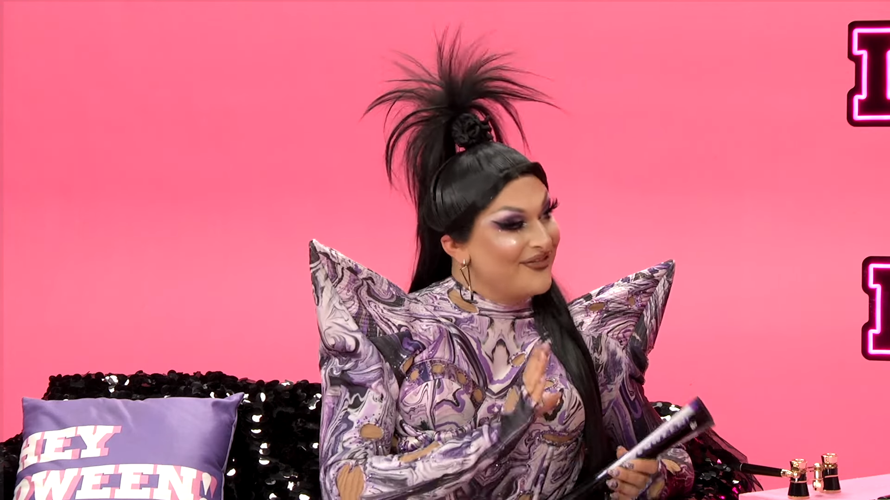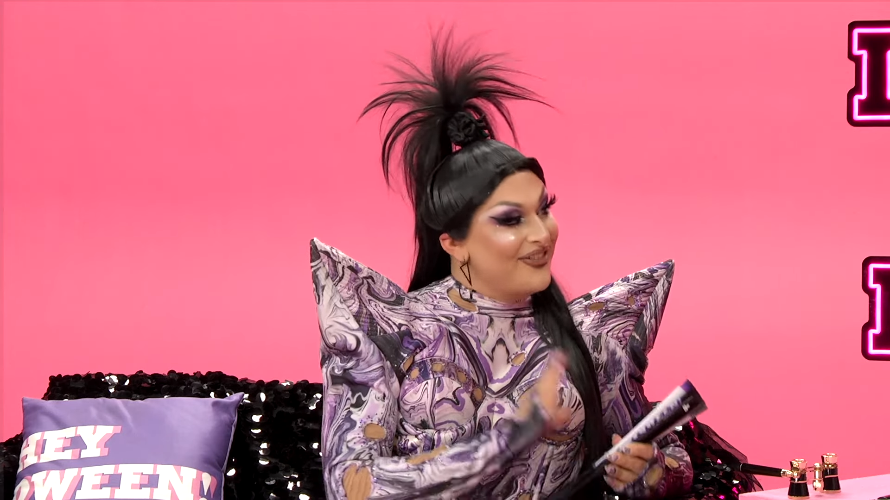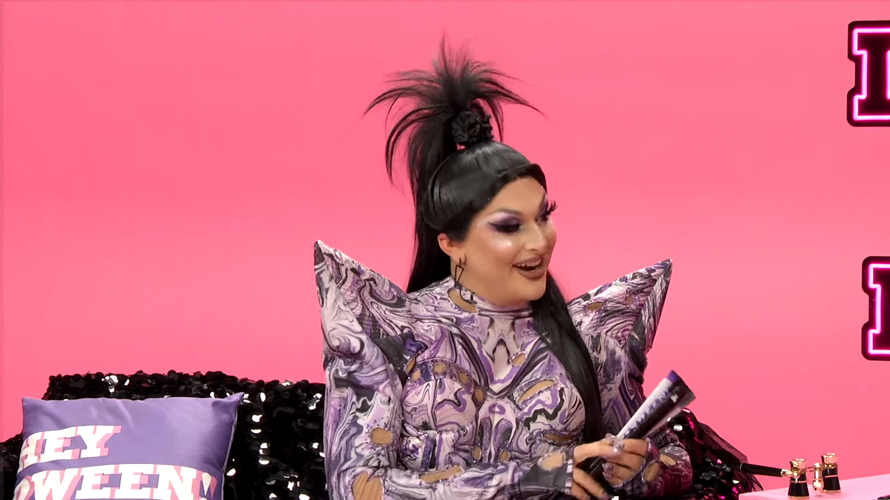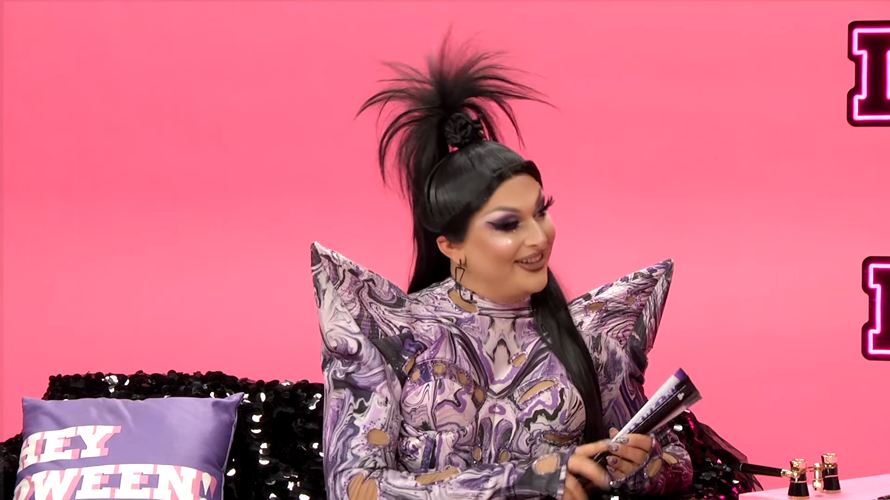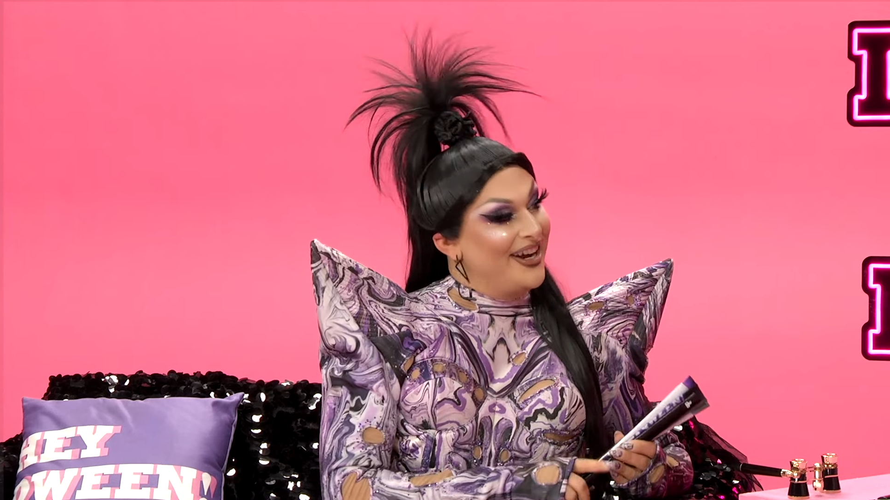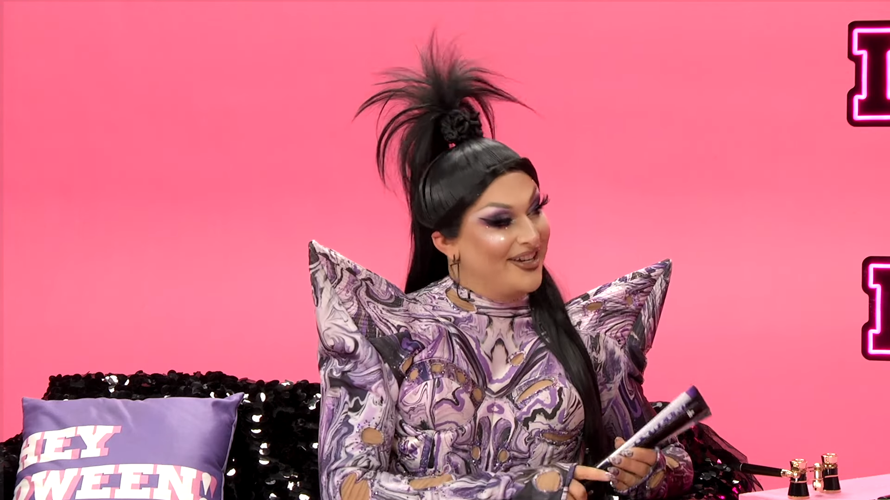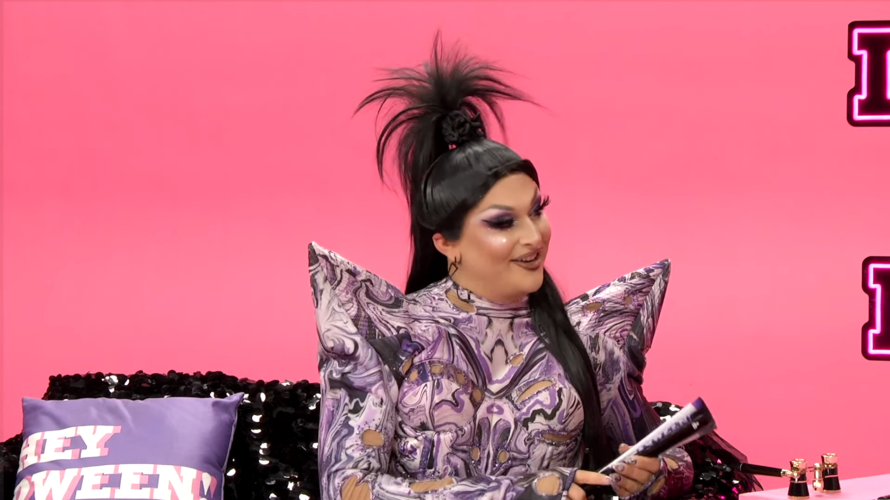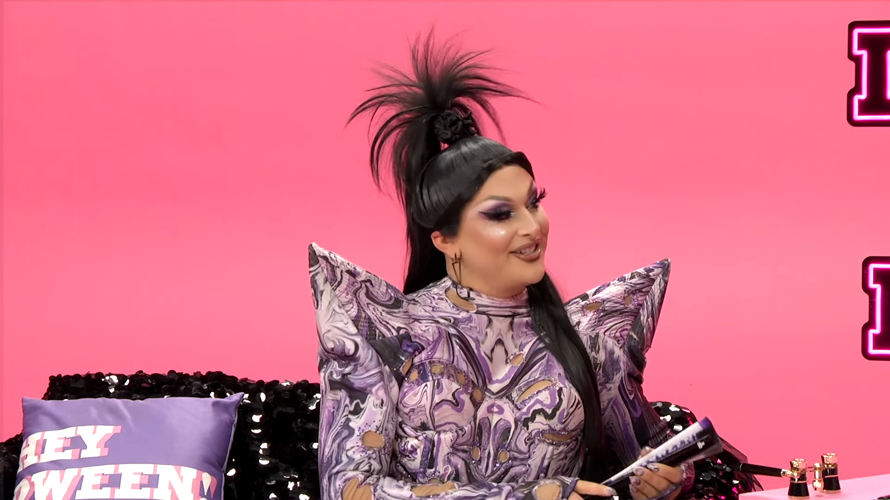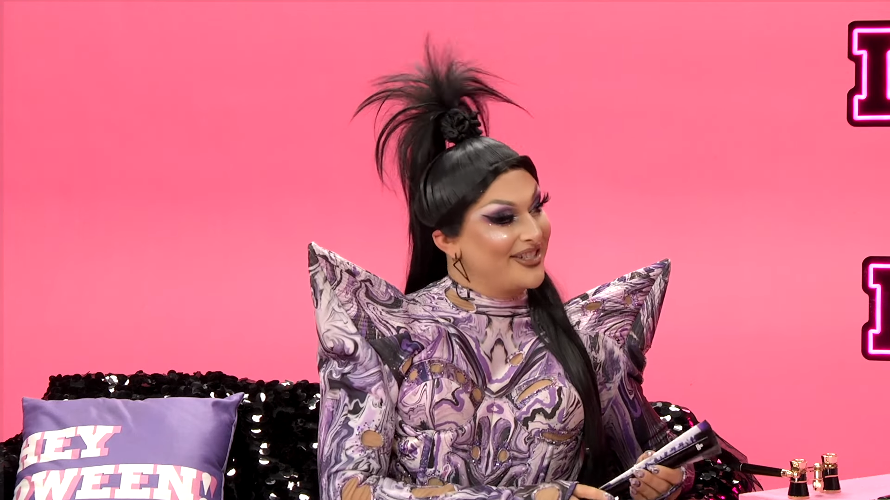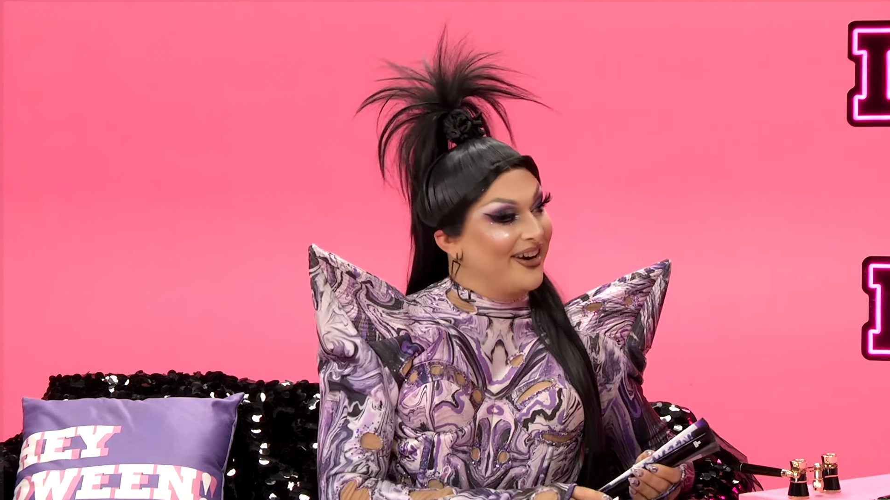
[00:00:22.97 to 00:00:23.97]
finally on
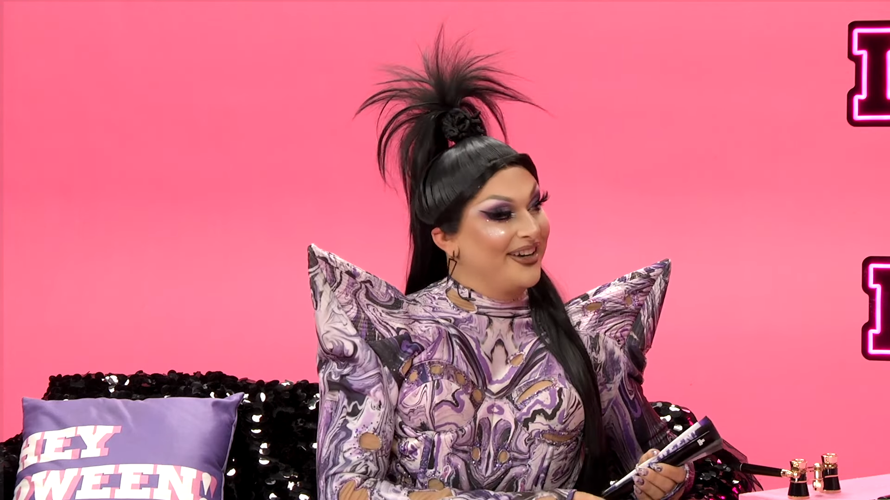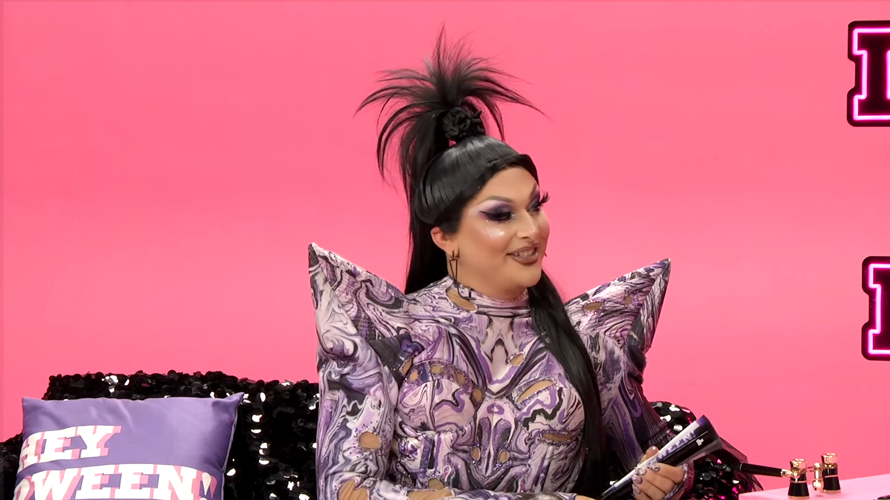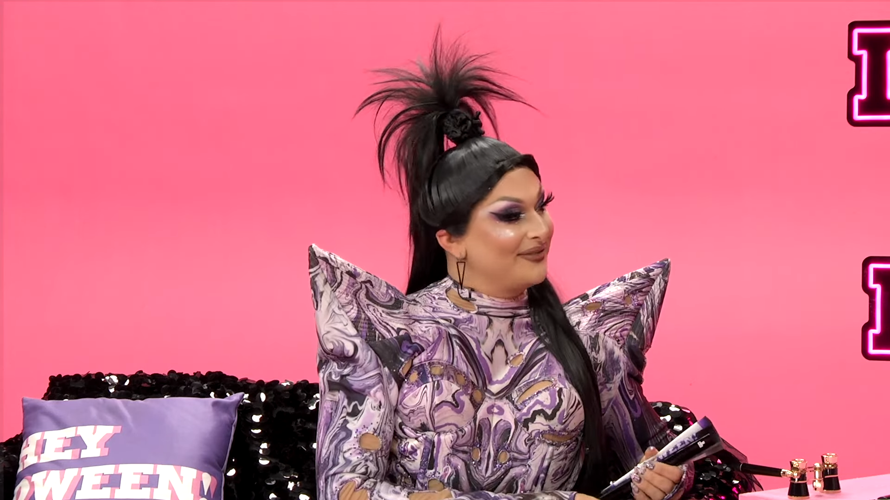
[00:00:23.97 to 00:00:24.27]
All Stars.